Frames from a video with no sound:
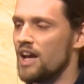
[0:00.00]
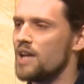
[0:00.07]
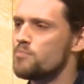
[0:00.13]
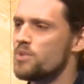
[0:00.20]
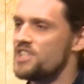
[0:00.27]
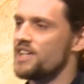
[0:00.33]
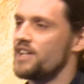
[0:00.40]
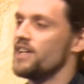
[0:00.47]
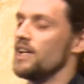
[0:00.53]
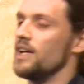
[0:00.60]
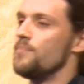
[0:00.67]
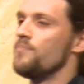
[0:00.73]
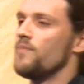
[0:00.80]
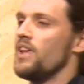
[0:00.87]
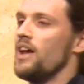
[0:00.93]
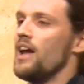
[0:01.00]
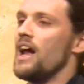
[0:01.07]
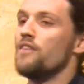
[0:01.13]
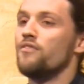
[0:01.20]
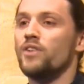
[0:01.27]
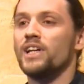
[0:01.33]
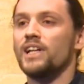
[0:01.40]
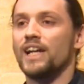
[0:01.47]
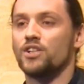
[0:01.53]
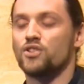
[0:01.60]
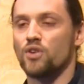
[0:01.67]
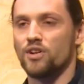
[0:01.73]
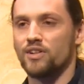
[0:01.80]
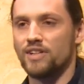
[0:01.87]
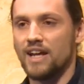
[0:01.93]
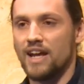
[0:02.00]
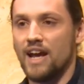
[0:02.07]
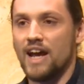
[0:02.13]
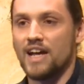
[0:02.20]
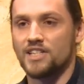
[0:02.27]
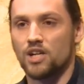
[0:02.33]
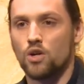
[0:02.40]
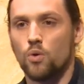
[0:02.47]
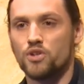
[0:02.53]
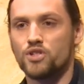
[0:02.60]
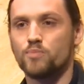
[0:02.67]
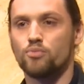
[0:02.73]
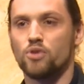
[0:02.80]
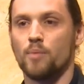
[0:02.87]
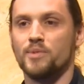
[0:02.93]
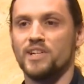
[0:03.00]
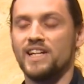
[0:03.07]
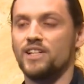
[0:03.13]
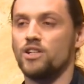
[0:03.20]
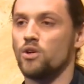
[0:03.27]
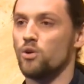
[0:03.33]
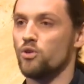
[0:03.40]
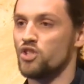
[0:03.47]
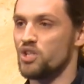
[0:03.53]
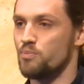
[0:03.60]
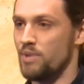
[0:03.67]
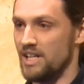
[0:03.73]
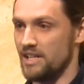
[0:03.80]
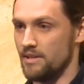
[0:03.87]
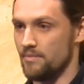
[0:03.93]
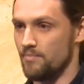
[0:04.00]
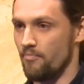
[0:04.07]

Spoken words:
In particular, every electron has a quantum property called spin.